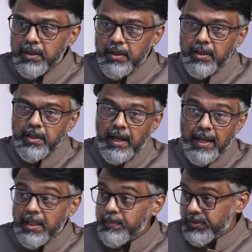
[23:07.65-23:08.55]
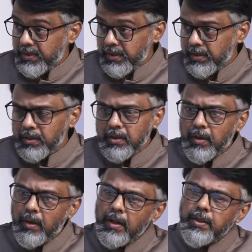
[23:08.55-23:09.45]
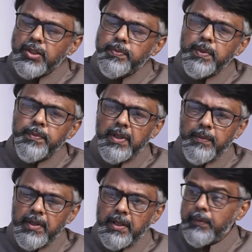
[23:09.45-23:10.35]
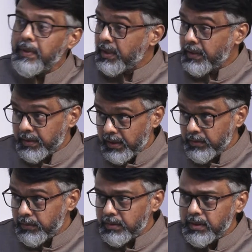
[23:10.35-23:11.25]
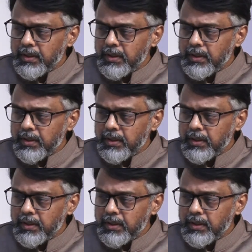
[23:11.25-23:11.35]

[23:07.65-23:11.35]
Annie Beasant, all these people, Devendranath Tagore,